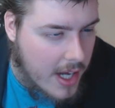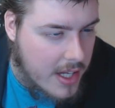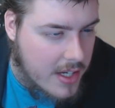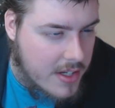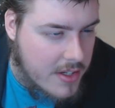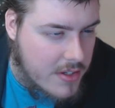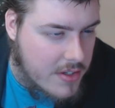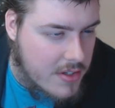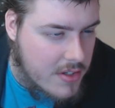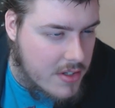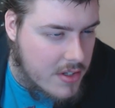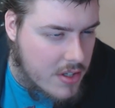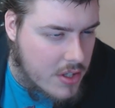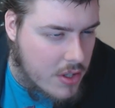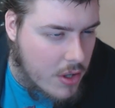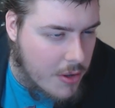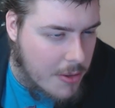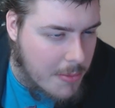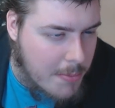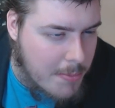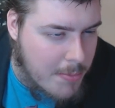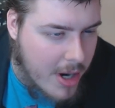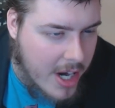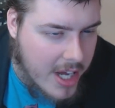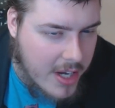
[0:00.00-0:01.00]
and
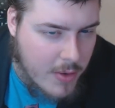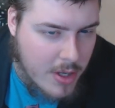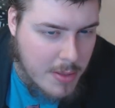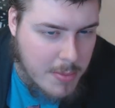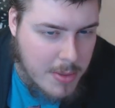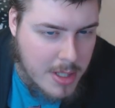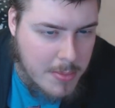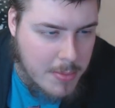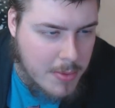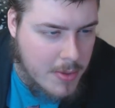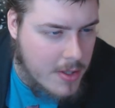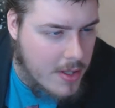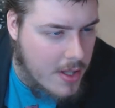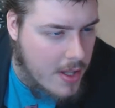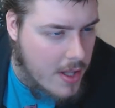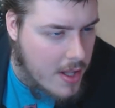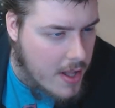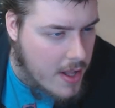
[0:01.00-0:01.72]
non-binary people.